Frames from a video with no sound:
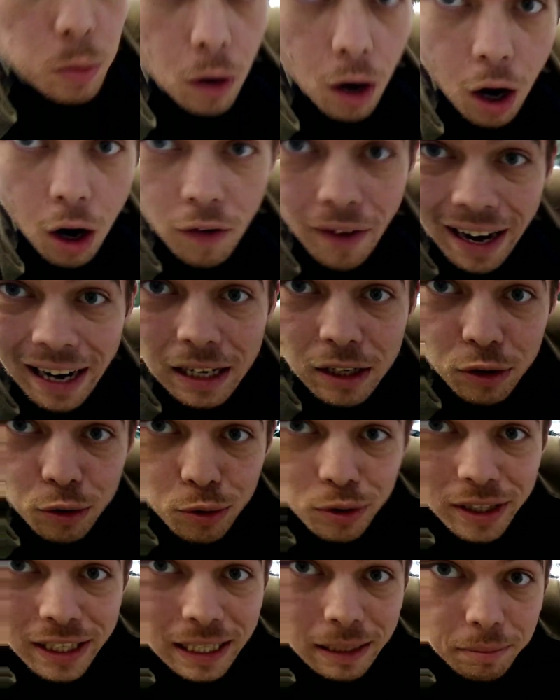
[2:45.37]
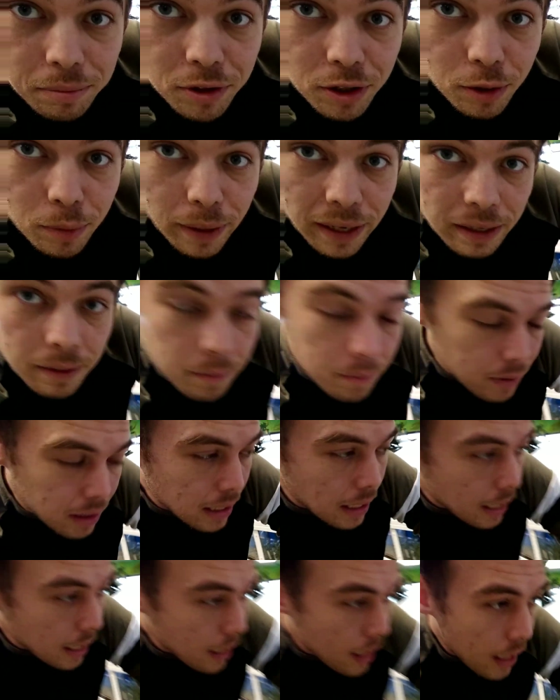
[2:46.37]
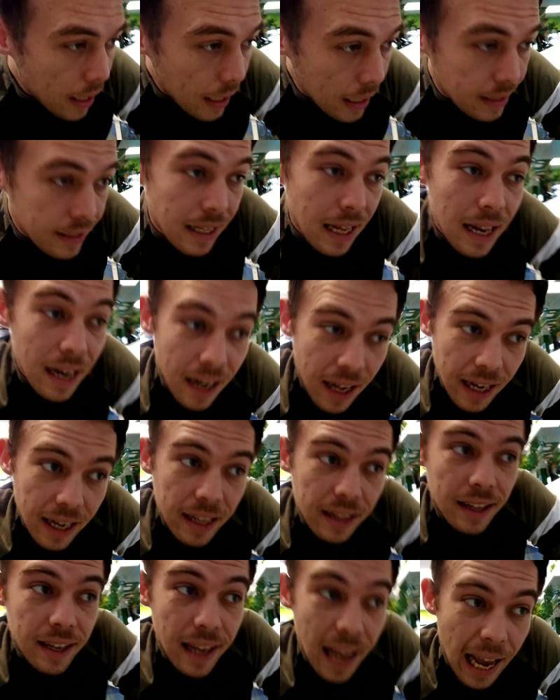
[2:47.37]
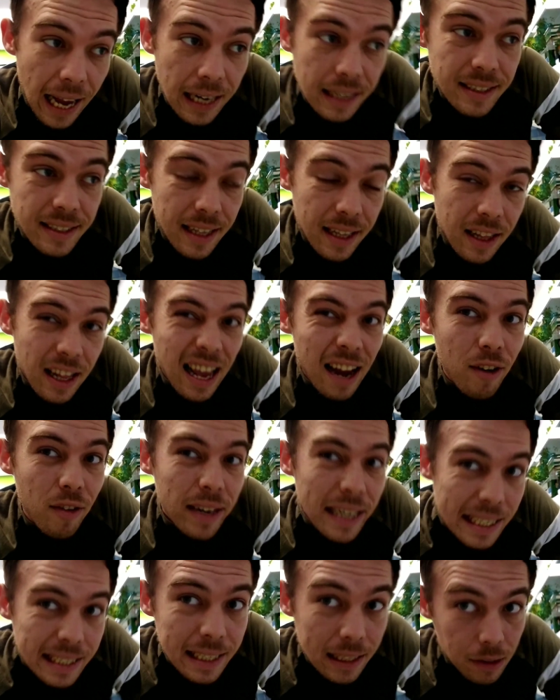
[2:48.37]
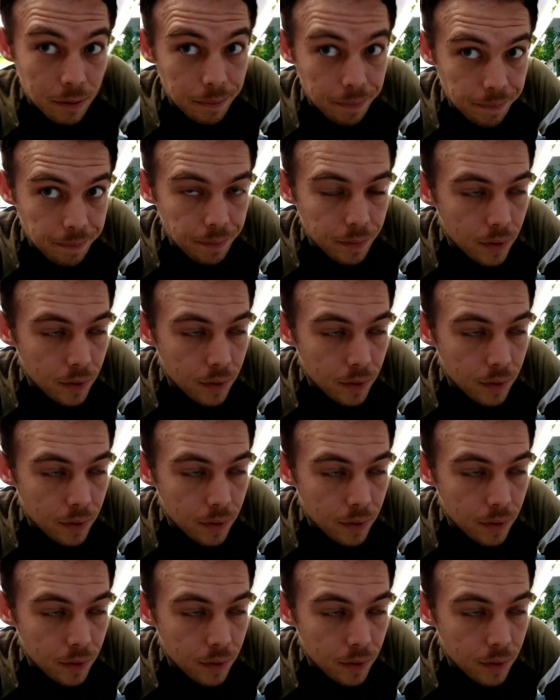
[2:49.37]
What our angels keep doing is they're laying the eggs, then they're eating them.